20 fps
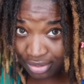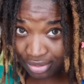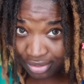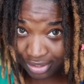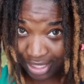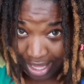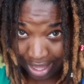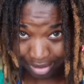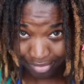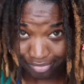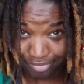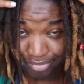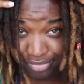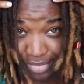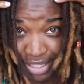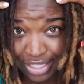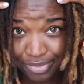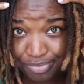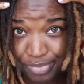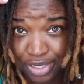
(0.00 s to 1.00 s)
Yeah,
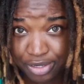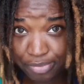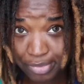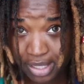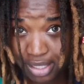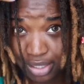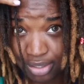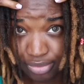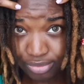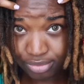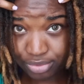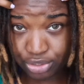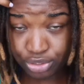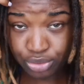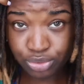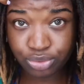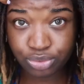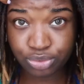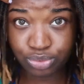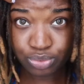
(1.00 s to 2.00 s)
it's been about
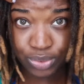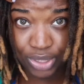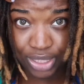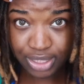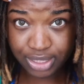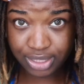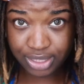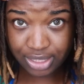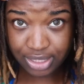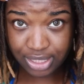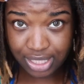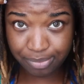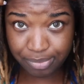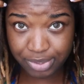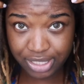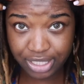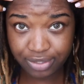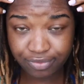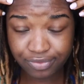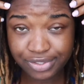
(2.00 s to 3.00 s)
2 weeks, I
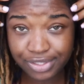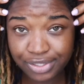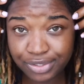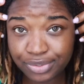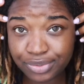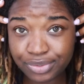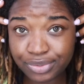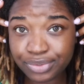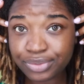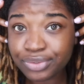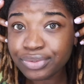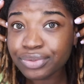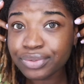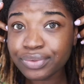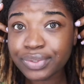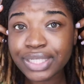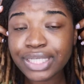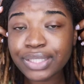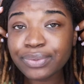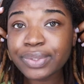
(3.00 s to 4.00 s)
believe,
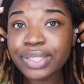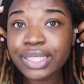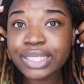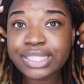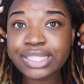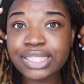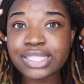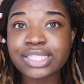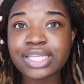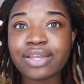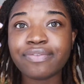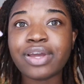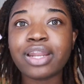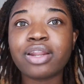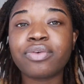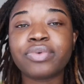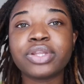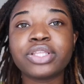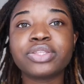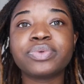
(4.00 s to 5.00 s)
2-3 weeks since I've got
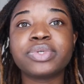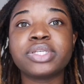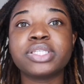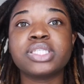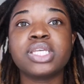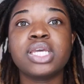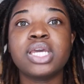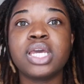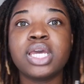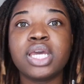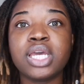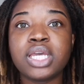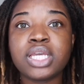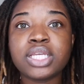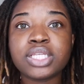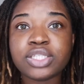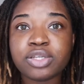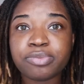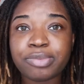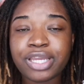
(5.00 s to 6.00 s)
a retwist,
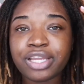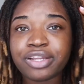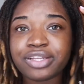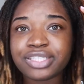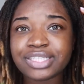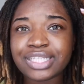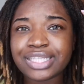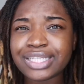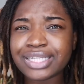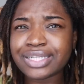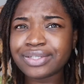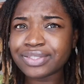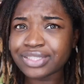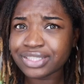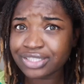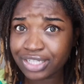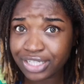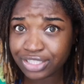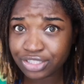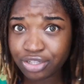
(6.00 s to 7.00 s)
so my hair is
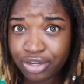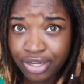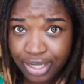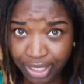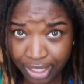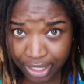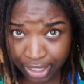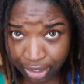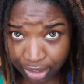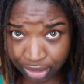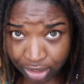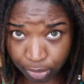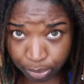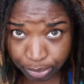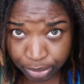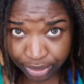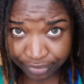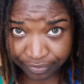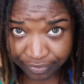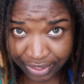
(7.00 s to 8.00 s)
it's starting to get a little
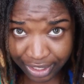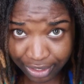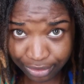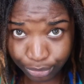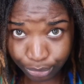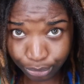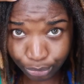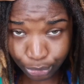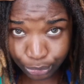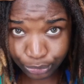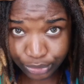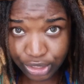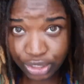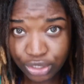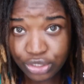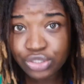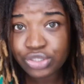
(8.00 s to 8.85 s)
puffy at the roots.